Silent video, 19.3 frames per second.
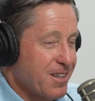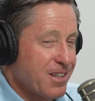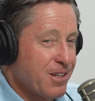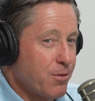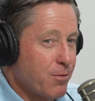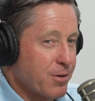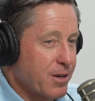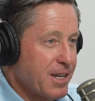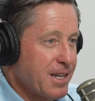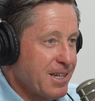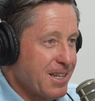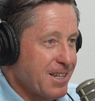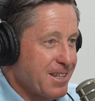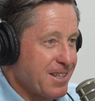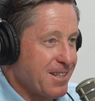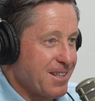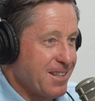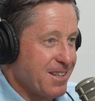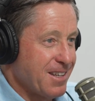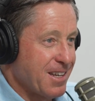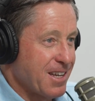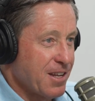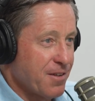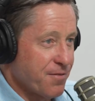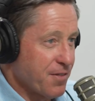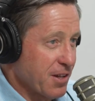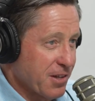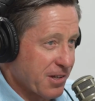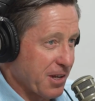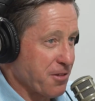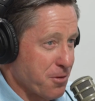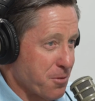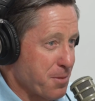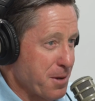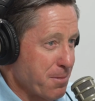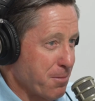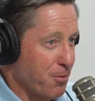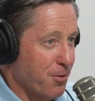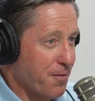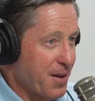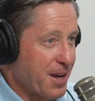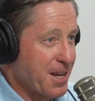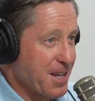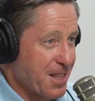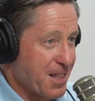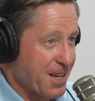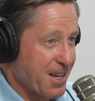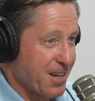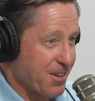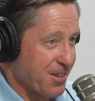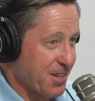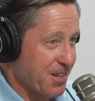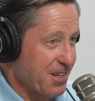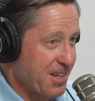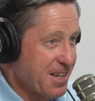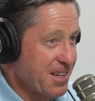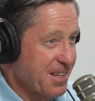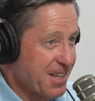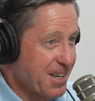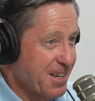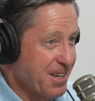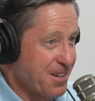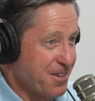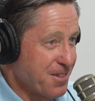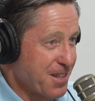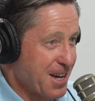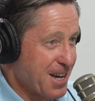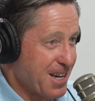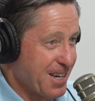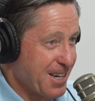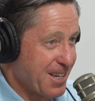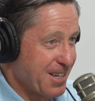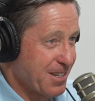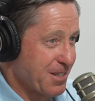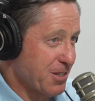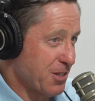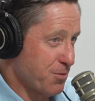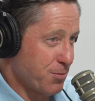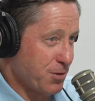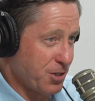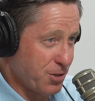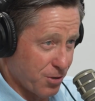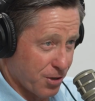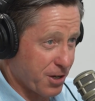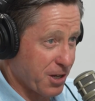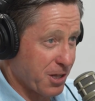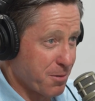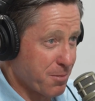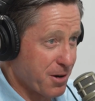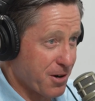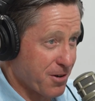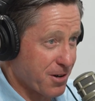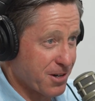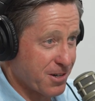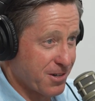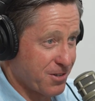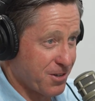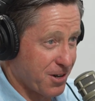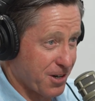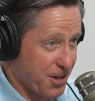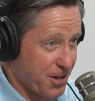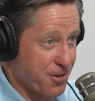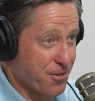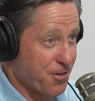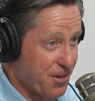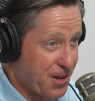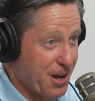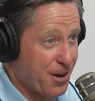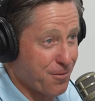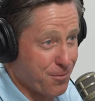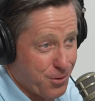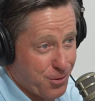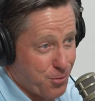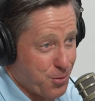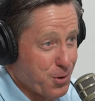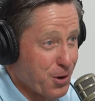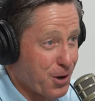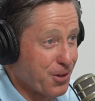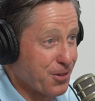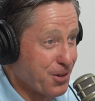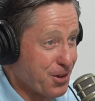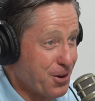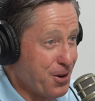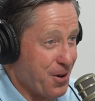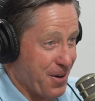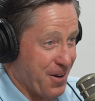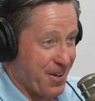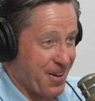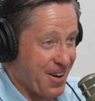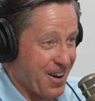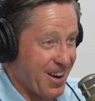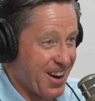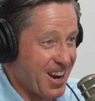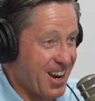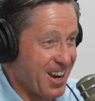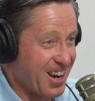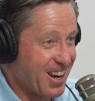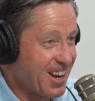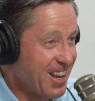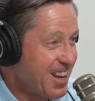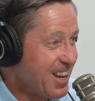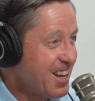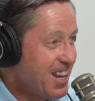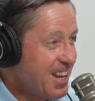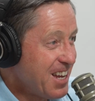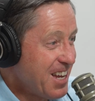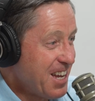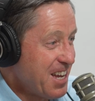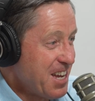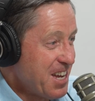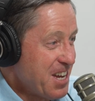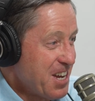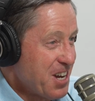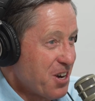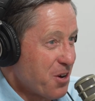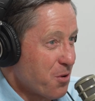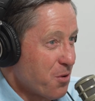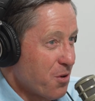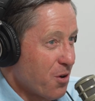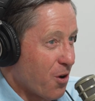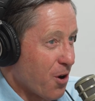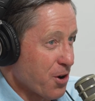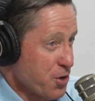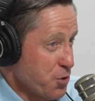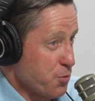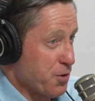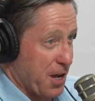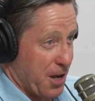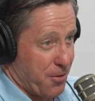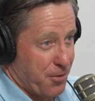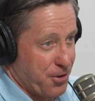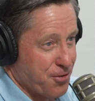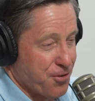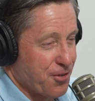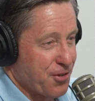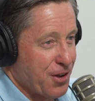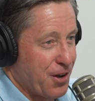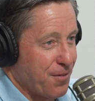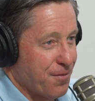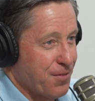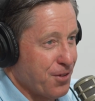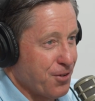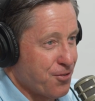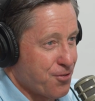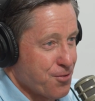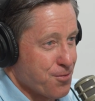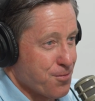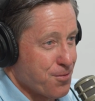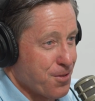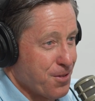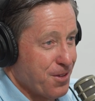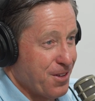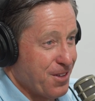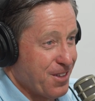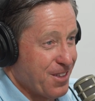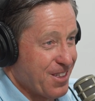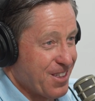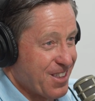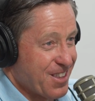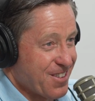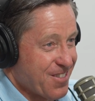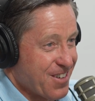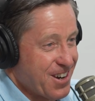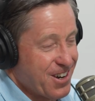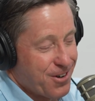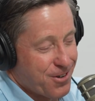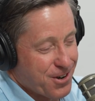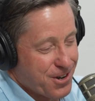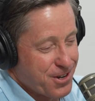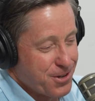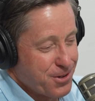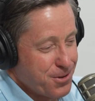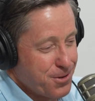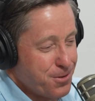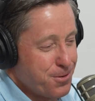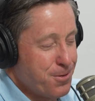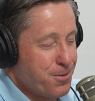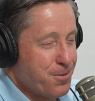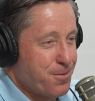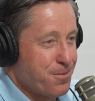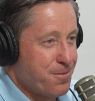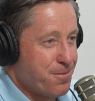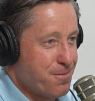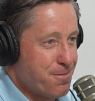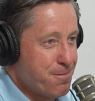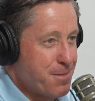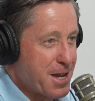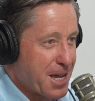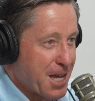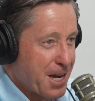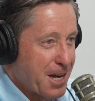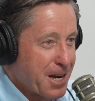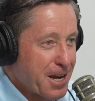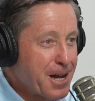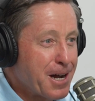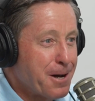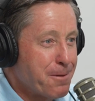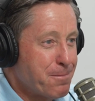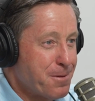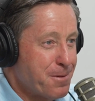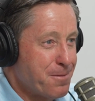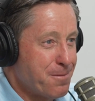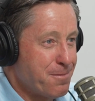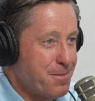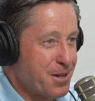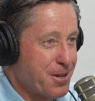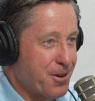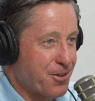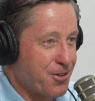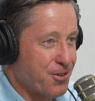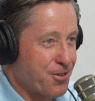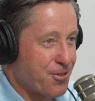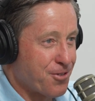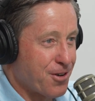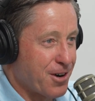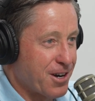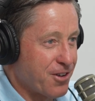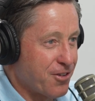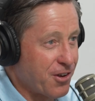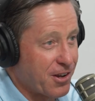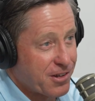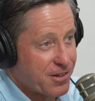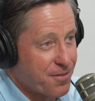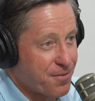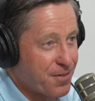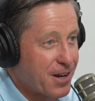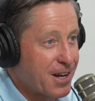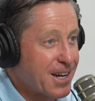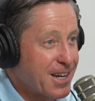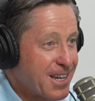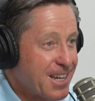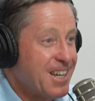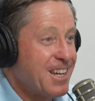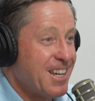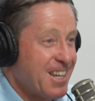don't need to convince other people of anything, because it's easy to do that. It's just when you look in the mirror and talk to yourself, which we all do, right? Are you telling yourself the truth, right? Or are you making it up because you're trying to justify,